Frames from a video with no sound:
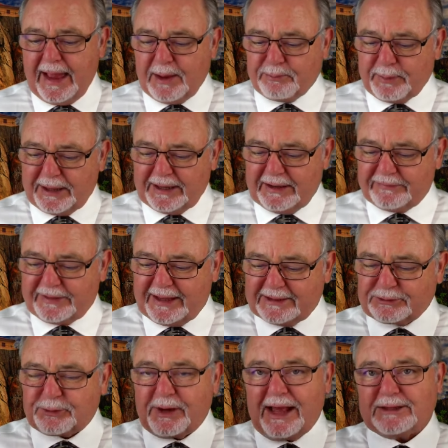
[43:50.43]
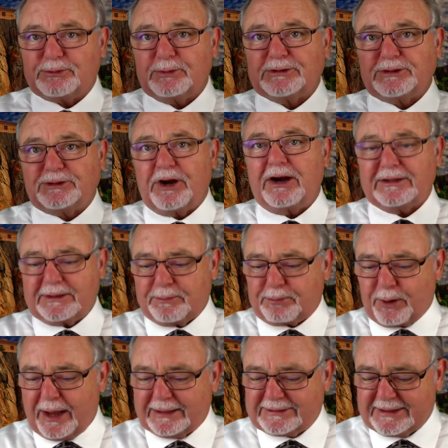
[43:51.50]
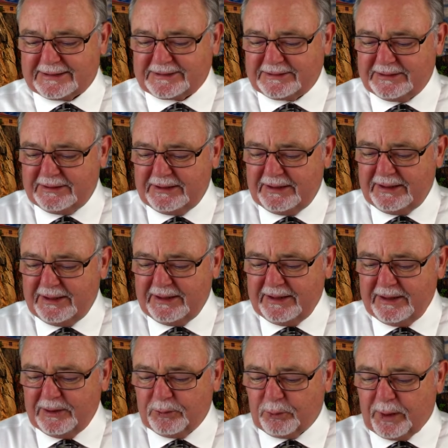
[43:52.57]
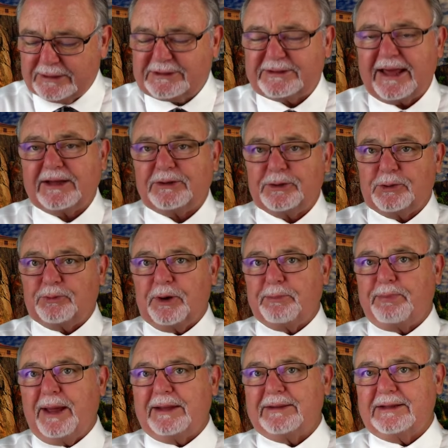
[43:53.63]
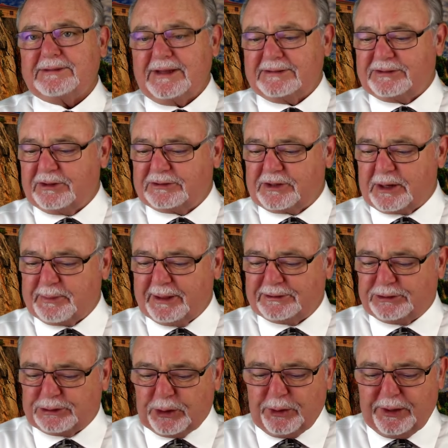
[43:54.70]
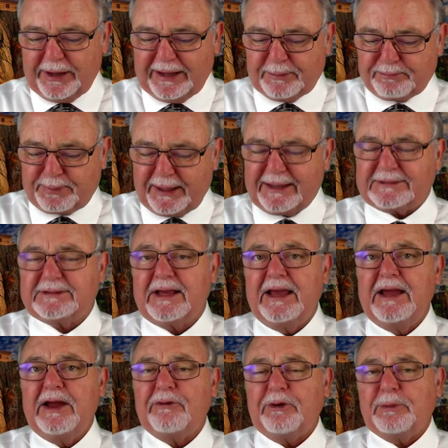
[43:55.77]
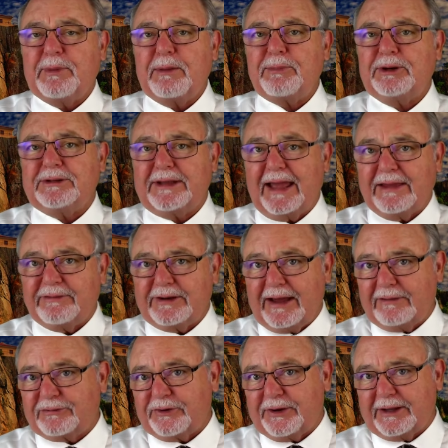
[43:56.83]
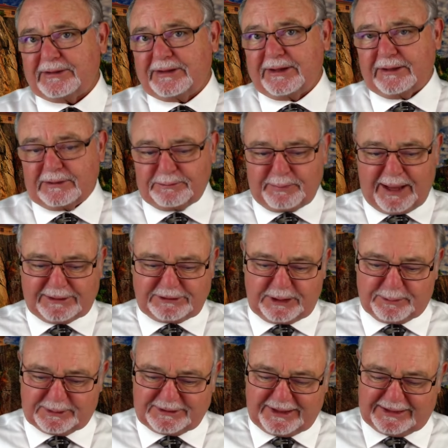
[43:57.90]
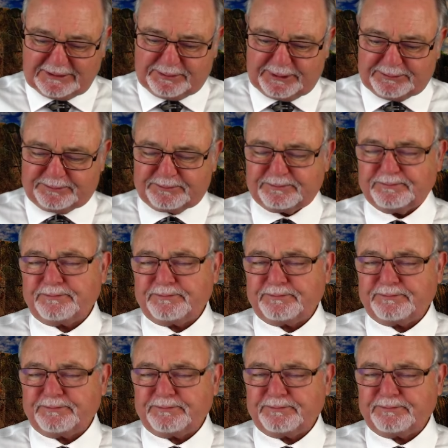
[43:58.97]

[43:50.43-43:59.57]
And many of the Israelites will start the process. Once they do repent, it says there's going to be joy and peace. Remember David after he had killed Bathsheba's husband.